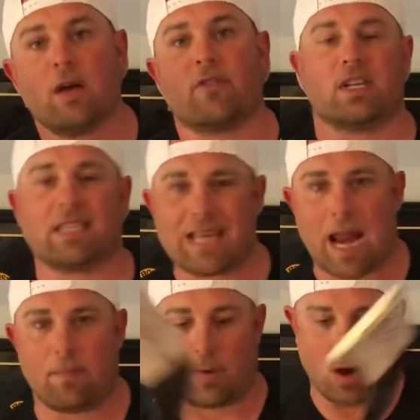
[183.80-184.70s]
for a
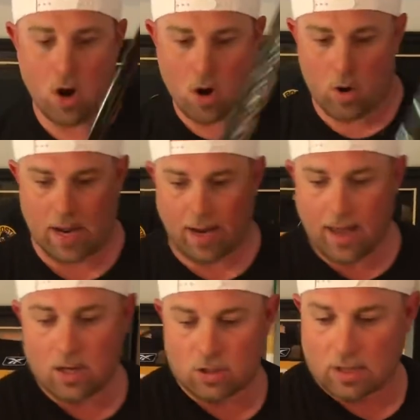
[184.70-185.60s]
sniper, okay?
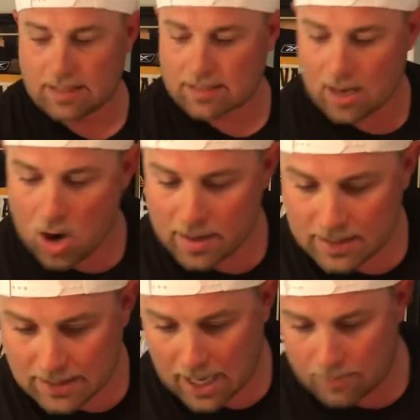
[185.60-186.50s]
So let's get on to
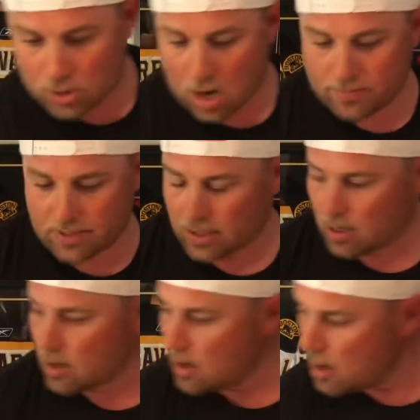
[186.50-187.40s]
the tape jobs
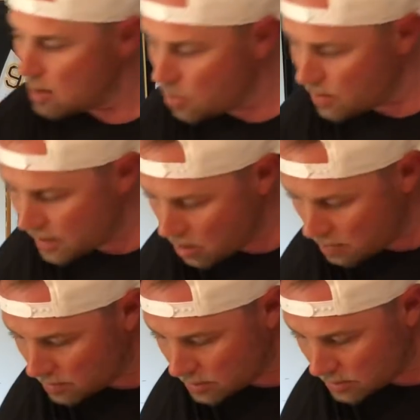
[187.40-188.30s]
here
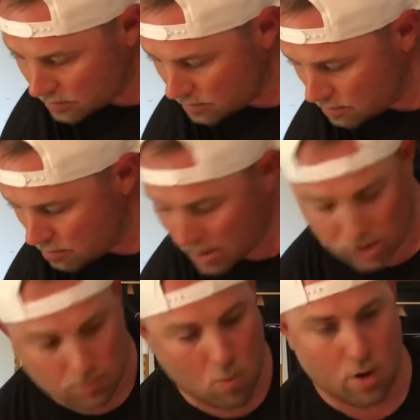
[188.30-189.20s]
without
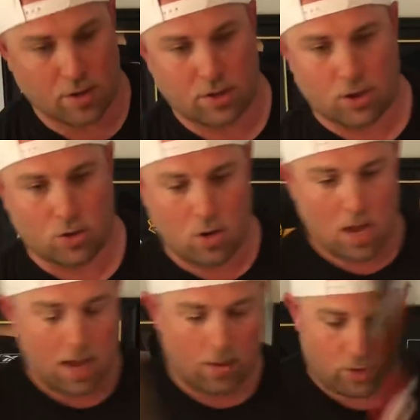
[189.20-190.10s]
much more to do.
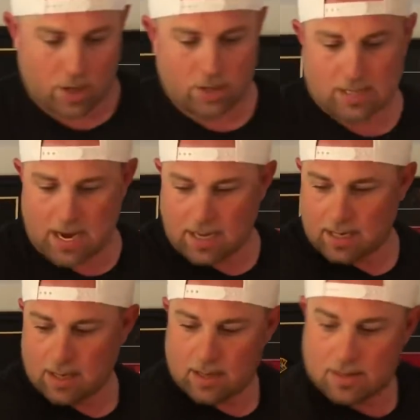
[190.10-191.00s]
And we're gonna
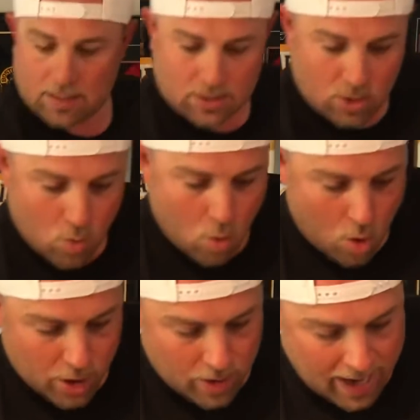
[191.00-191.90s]
take this new
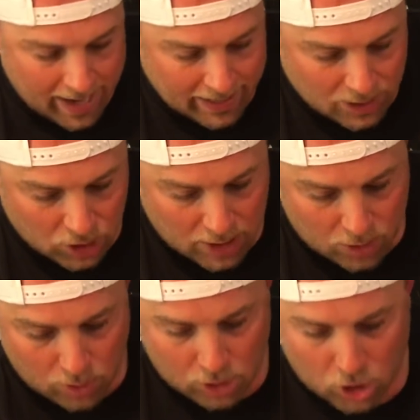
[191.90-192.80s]
Warrior Edge and
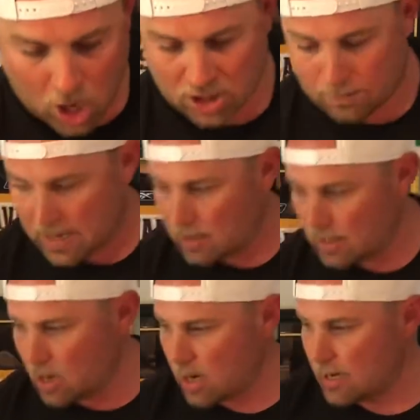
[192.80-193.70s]
do the Josh
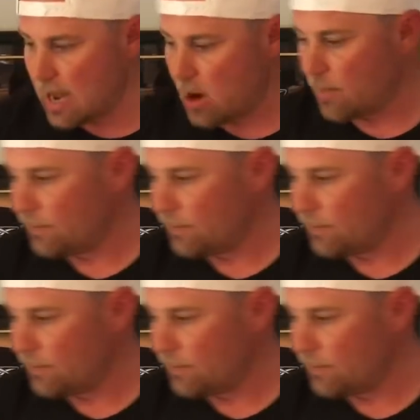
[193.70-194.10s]
Bailey on it. Now,